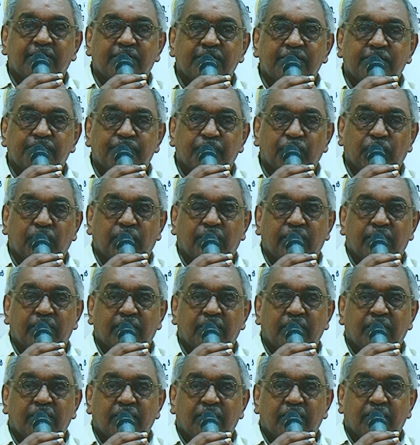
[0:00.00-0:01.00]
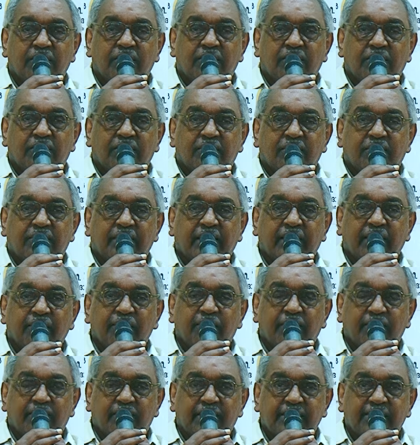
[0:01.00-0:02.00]
this book. Thank you
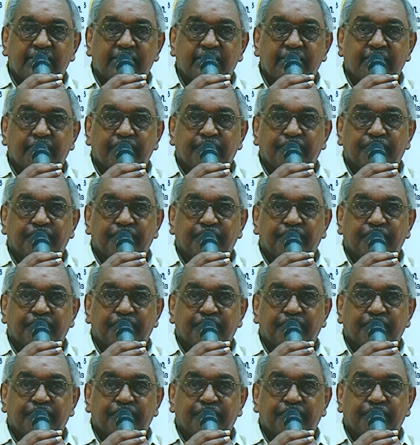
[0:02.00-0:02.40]
very much.